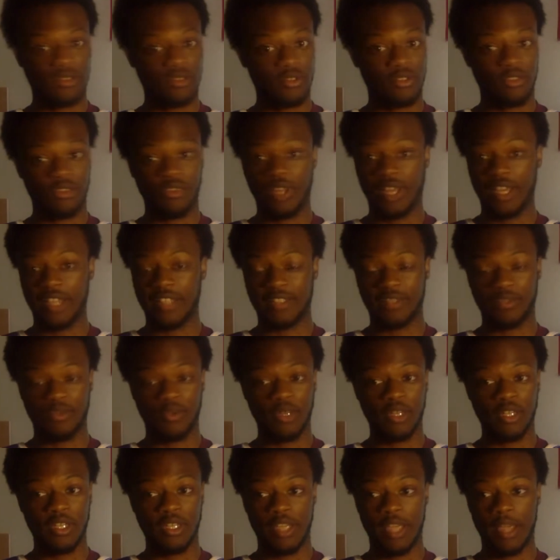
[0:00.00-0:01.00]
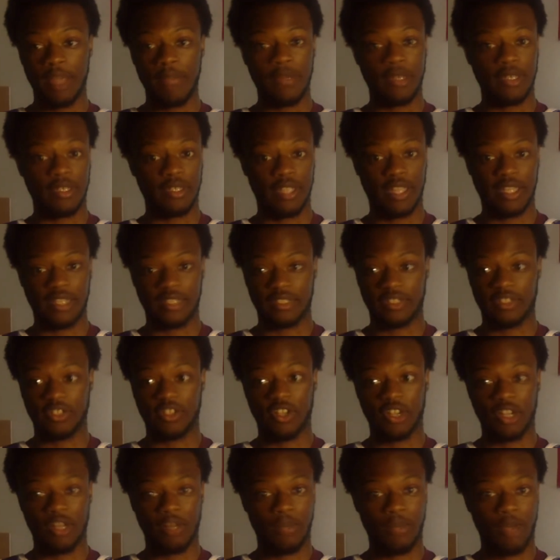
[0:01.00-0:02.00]
you guys really gave me a lot to
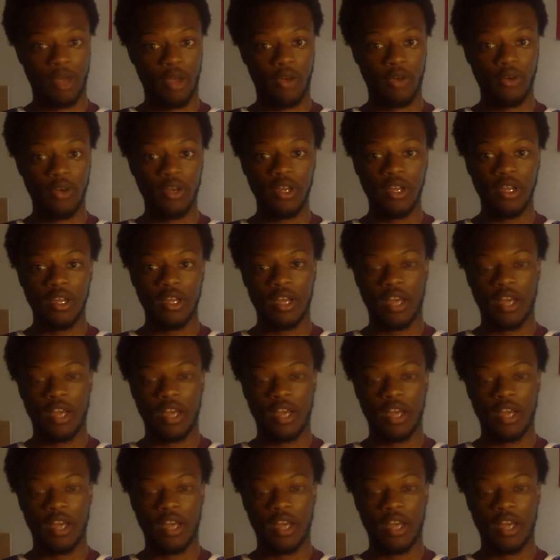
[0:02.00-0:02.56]
talk about.